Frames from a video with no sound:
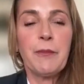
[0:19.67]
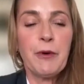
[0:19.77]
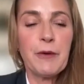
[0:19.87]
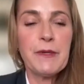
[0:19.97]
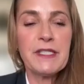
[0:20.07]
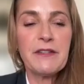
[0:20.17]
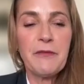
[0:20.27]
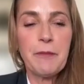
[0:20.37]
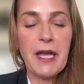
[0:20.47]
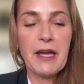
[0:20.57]
purpose
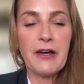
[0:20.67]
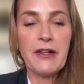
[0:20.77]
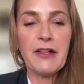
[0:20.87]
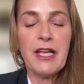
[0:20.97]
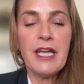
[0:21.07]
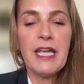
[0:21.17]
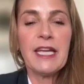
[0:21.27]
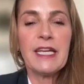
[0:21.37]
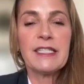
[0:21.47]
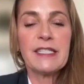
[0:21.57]
of bail
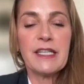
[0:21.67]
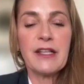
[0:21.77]
is